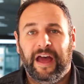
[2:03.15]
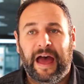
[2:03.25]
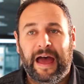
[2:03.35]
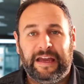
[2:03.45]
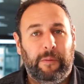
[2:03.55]

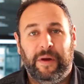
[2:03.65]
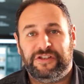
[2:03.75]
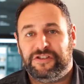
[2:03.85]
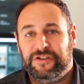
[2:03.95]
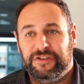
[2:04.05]
Can we
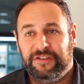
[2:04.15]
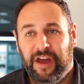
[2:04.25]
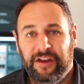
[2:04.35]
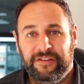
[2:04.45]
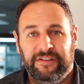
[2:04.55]
just use
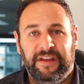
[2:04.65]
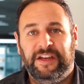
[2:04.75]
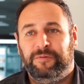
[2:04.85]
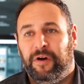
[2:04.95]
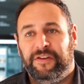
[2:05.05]
those?
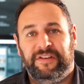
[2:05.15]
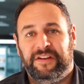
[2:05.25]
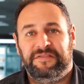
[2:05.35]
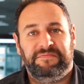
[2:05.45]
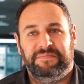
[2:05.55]

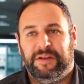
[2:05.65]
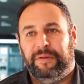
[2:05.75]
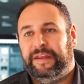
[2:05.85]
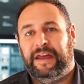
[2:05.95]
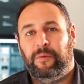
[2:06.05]
XYZ's
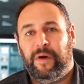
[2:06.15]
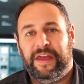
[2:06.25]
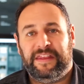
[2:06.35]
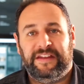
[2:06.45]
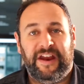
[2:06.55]
completely
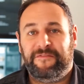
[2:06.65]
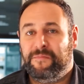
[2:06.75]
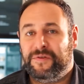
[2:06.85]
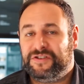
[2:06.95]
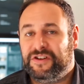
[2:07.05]
unaware that they don't have
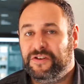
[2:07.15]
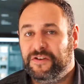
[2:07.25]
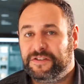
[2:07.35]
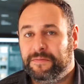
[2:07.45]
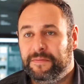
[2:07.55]
permission to
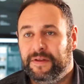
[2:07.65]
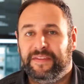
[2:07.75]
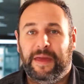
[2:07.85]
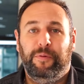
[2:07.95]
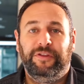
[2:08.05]
use them.
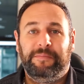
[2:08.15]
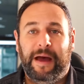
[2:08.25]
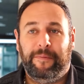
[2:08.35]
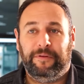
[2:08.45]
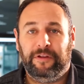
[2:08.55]
They put them
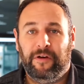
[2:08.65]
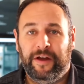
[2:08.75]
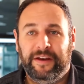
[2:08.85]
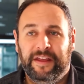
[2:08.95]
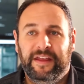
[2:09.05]
up
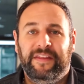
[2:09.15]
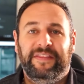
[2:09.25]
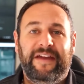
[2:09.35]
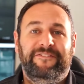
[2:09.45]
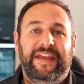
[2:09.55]
online.
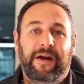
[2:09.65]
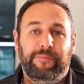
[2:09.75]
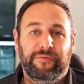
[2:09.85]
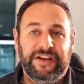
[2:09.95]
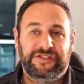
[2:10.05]
They've now
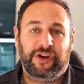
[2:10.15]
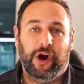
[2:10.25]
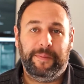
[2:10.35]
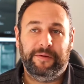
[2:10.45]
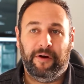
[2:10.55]
breached
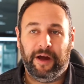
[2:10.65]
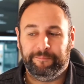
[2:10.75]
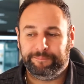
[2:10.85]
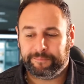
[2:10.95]
copyright.